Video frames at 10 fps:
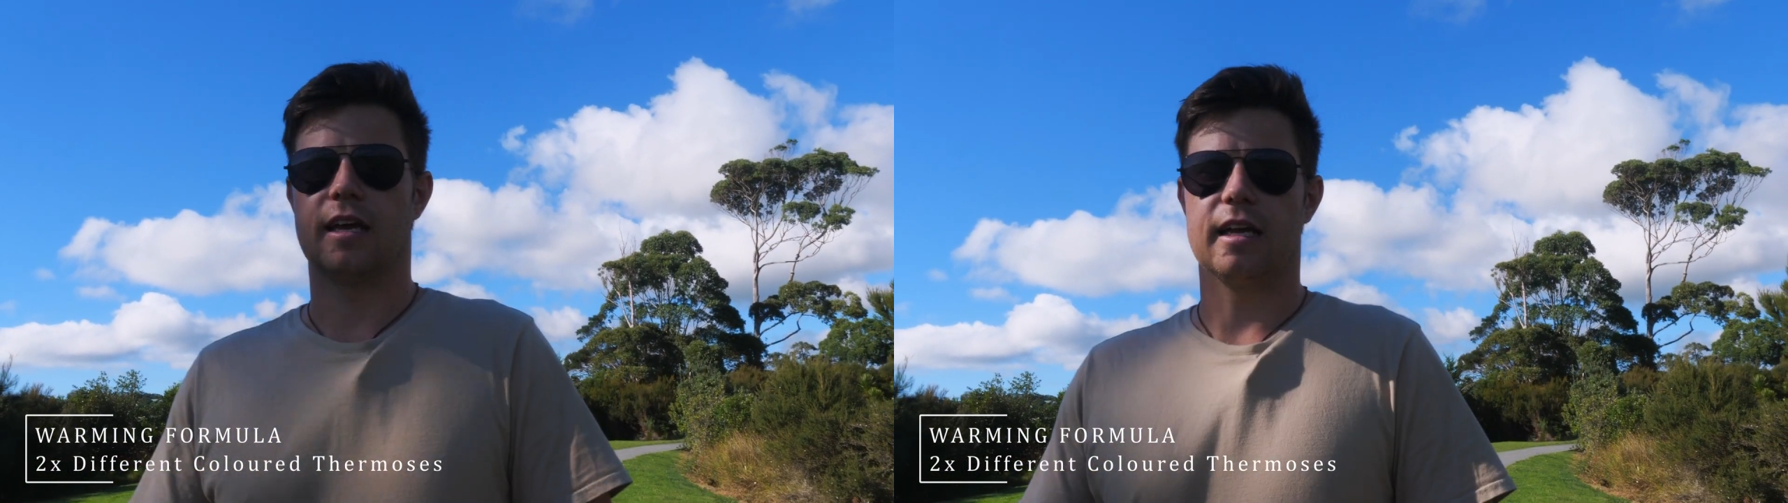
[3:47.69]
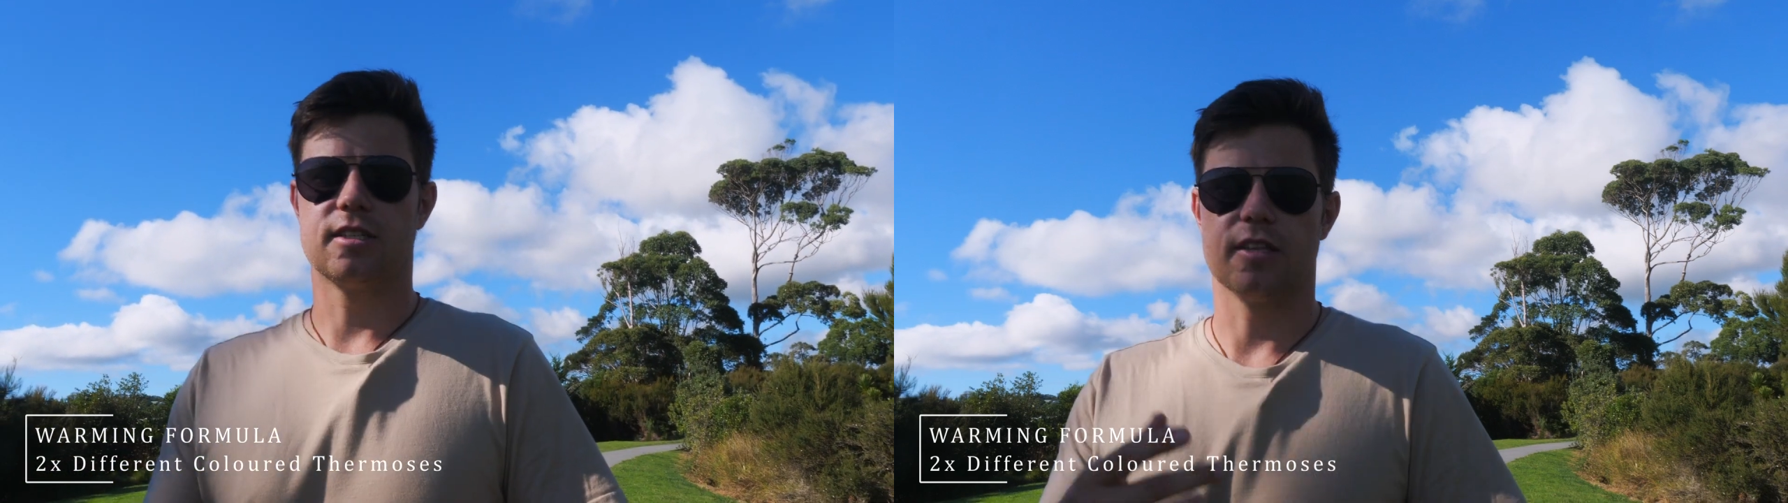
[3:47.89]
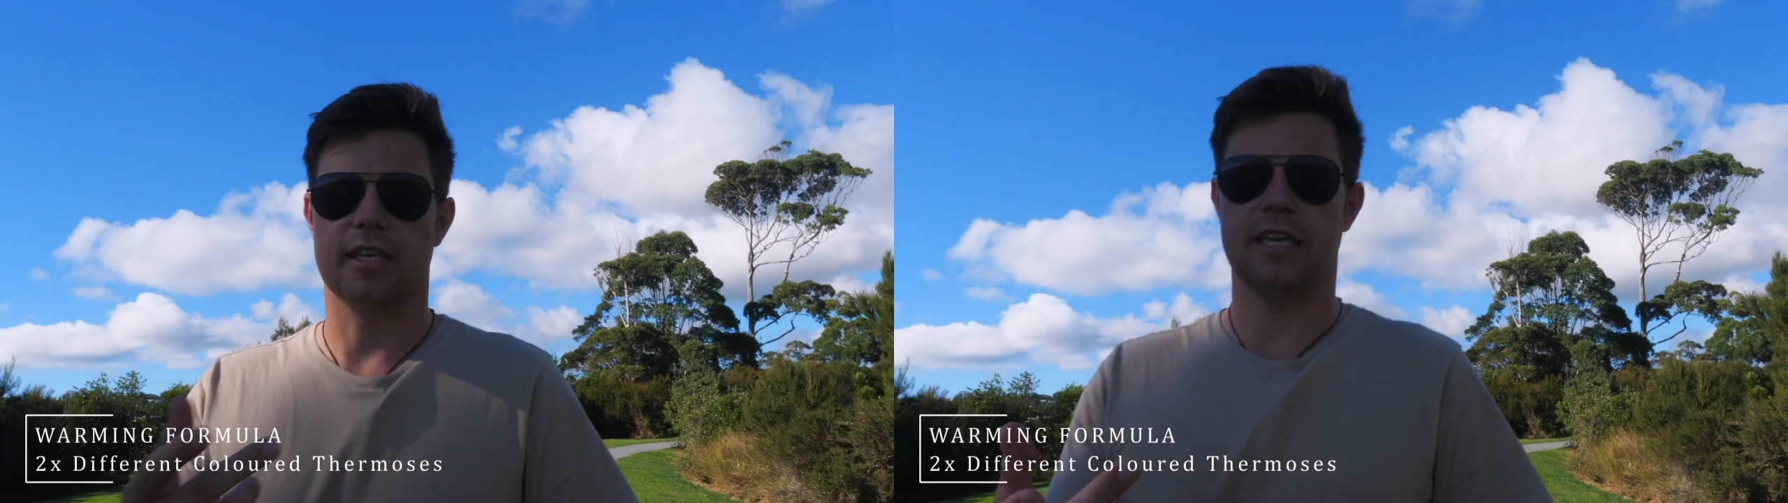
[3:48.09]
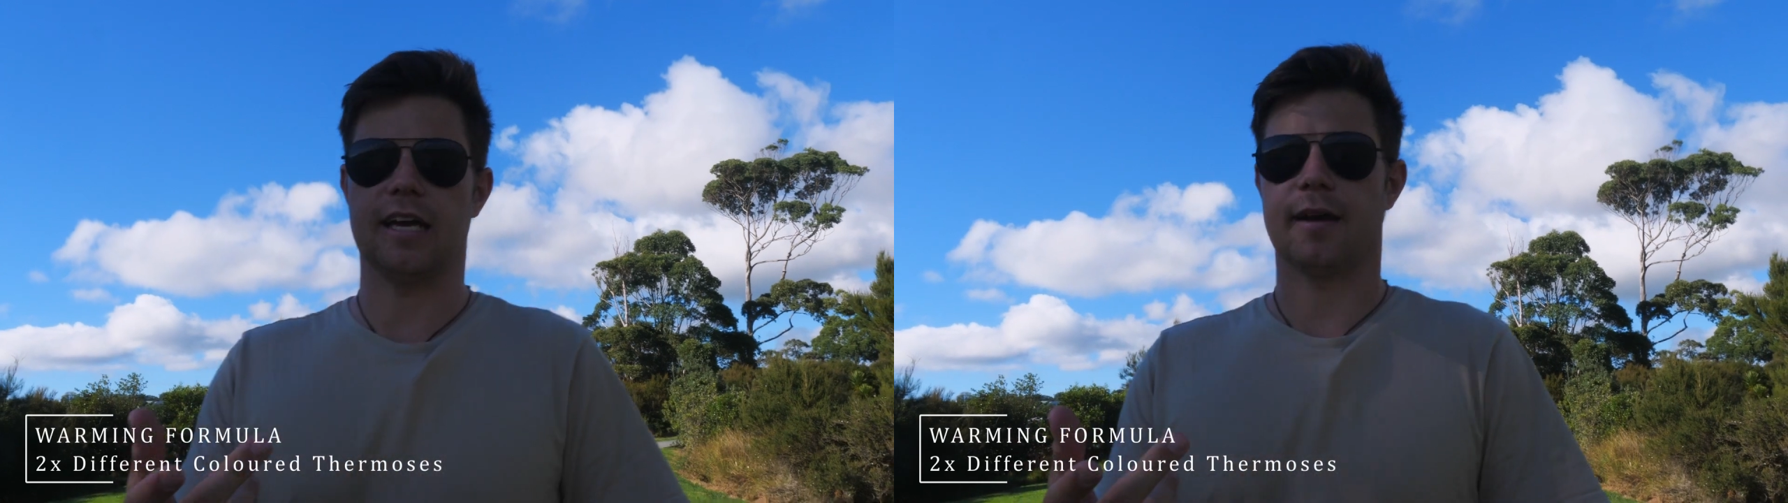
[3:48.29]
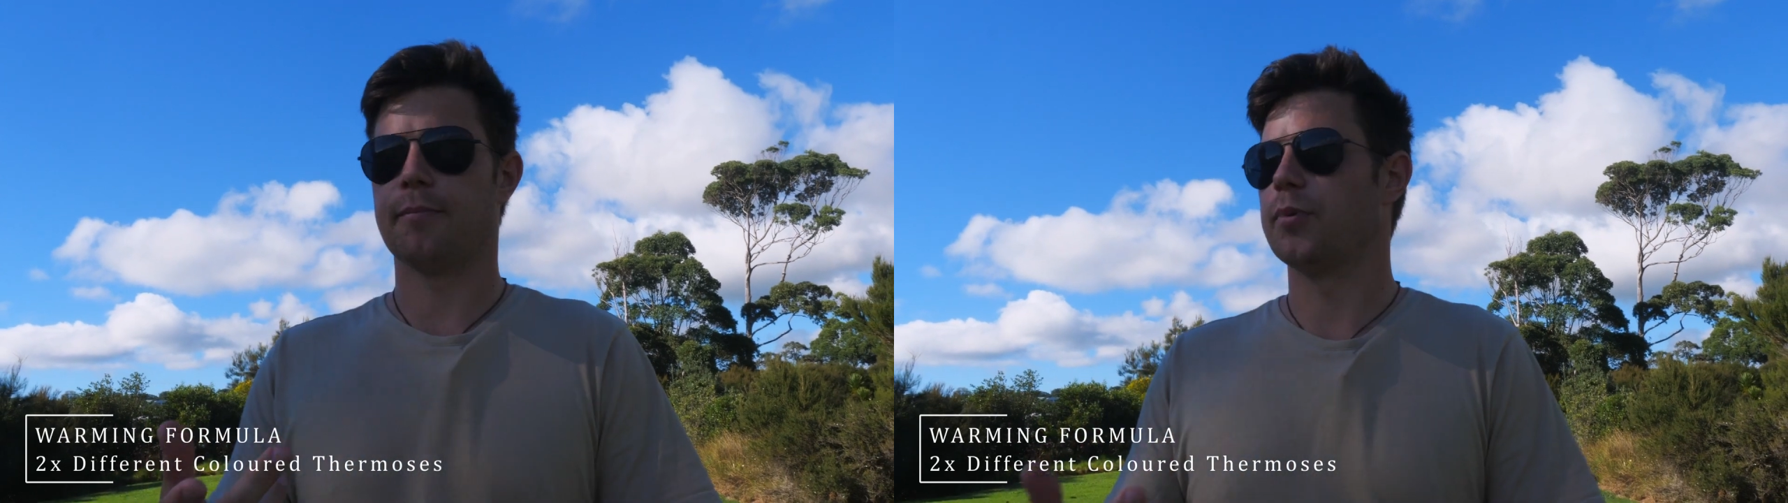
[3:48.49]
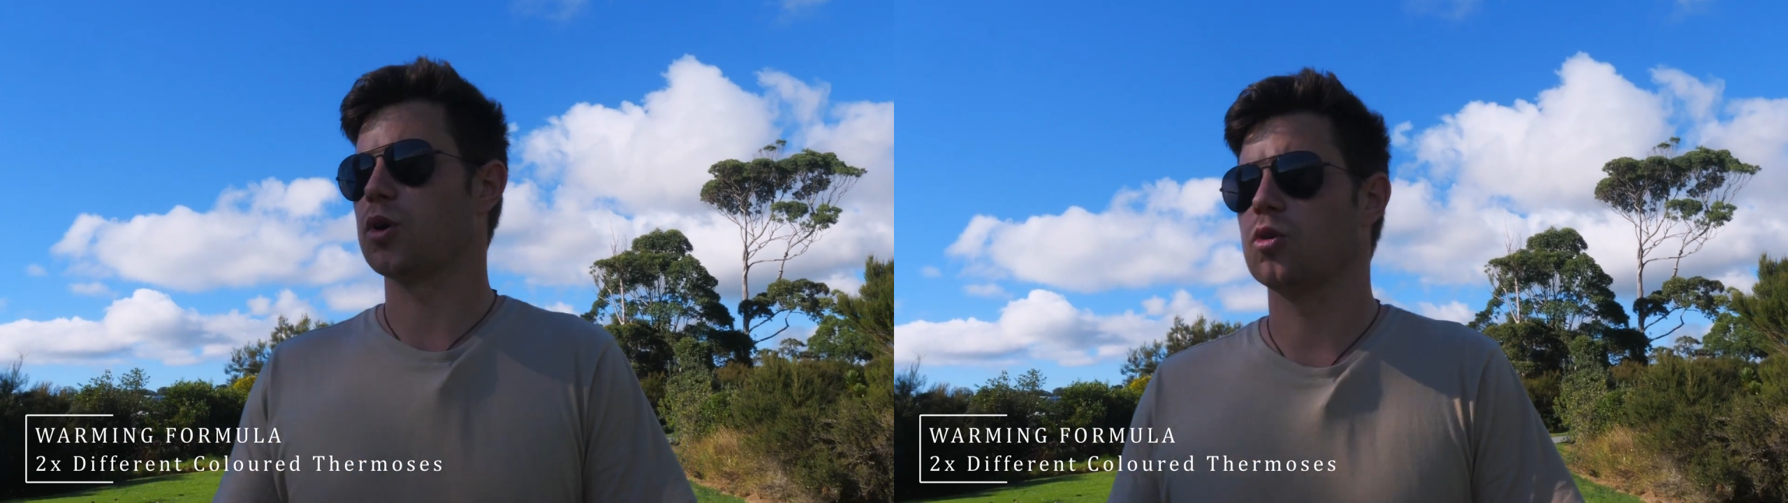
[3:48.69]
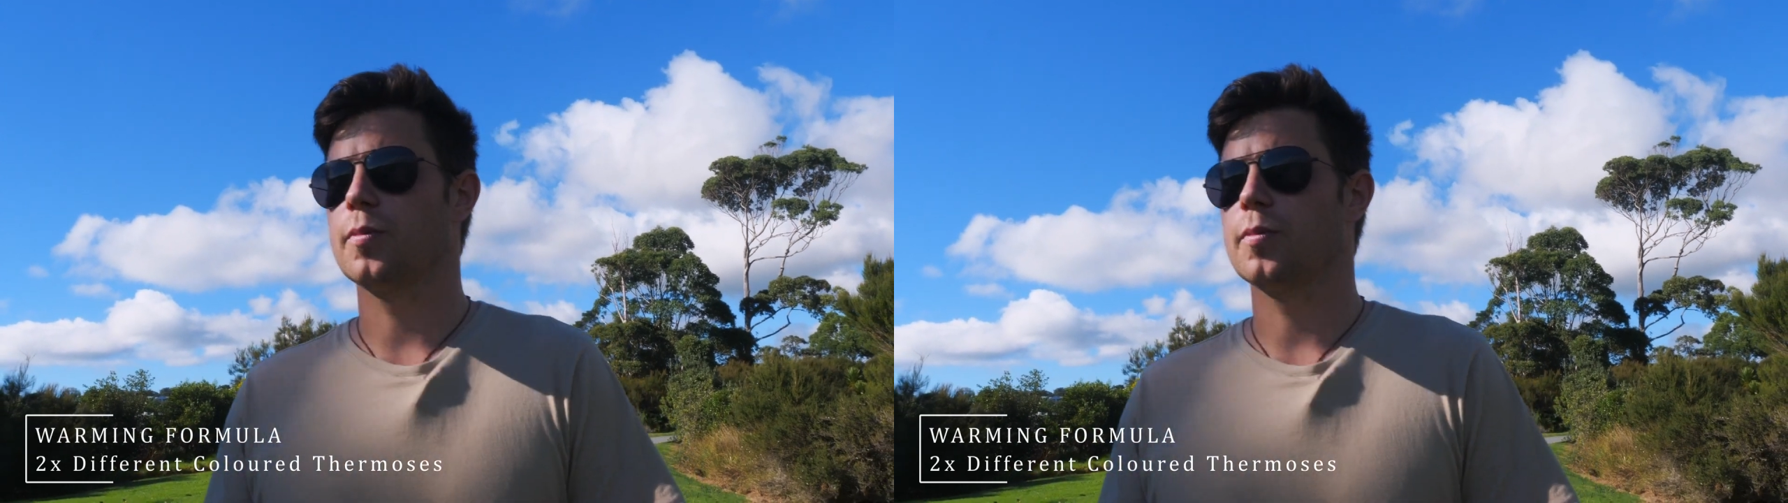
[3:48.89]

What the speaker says: into the bottle,